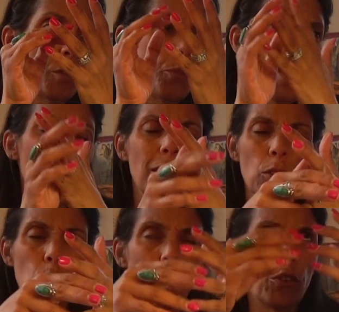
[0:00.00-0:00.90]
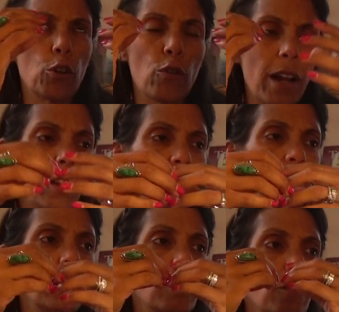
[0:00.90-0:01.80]
practical, they're
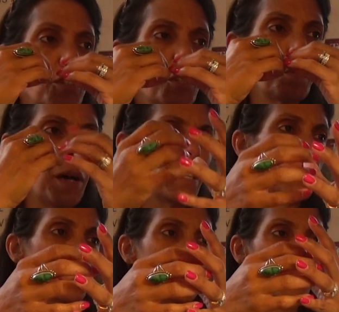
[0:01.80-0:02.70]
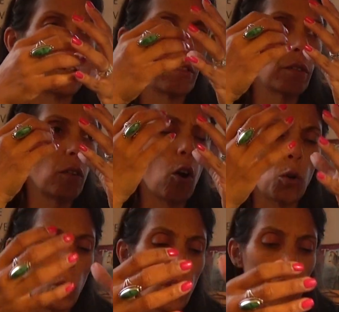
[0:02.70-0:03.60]
grounded, they're responsive, they're
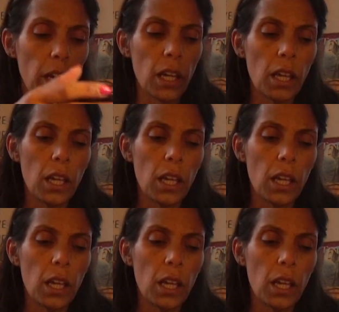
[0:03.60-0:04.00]
hardworking.